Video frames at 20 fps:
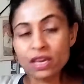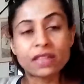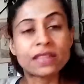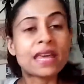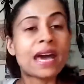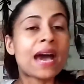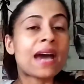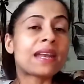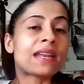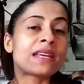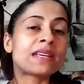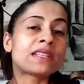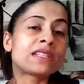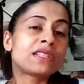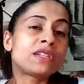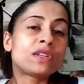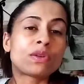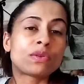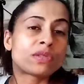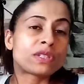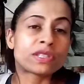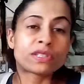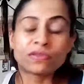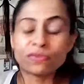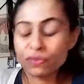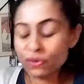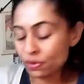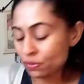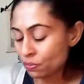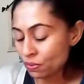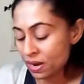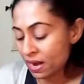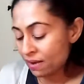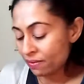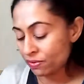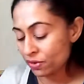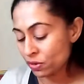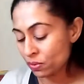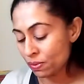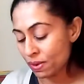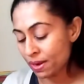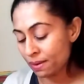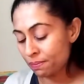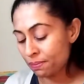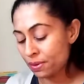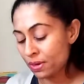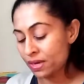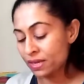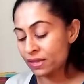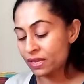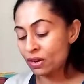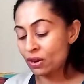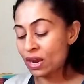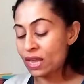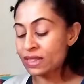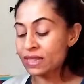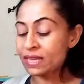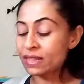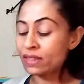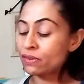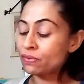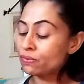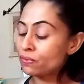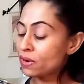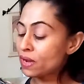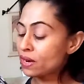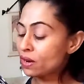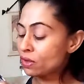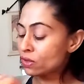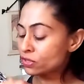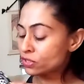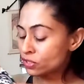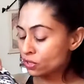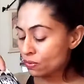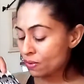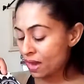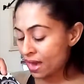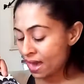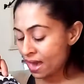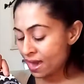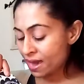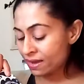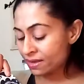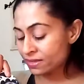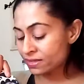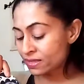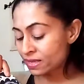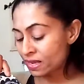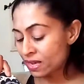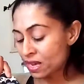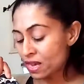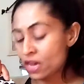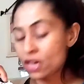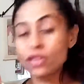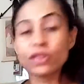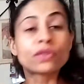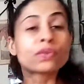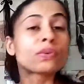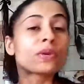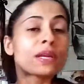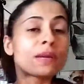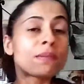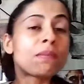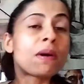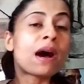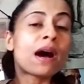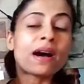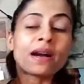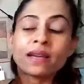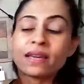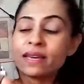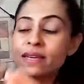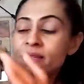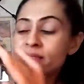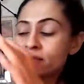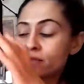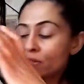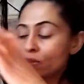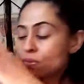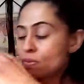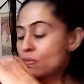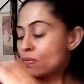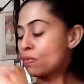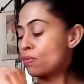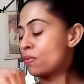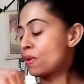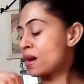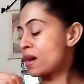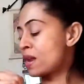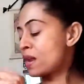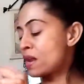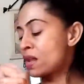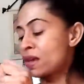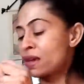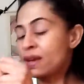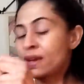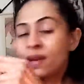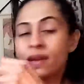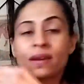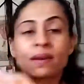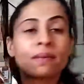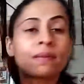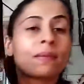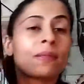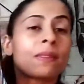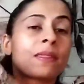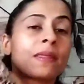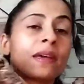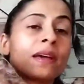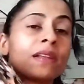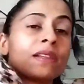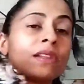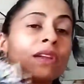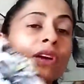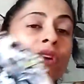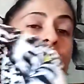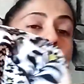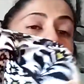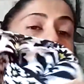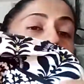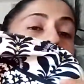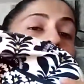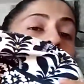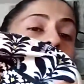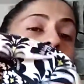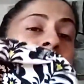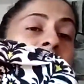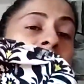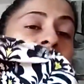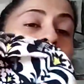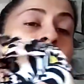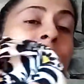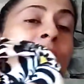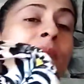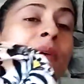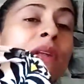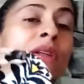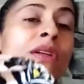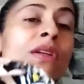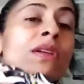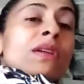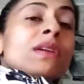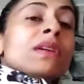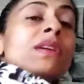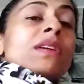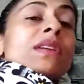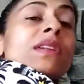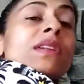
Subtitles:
that is, just for whatever you want to put in there. And then the front also has 3 pockets, one larger one in the middle.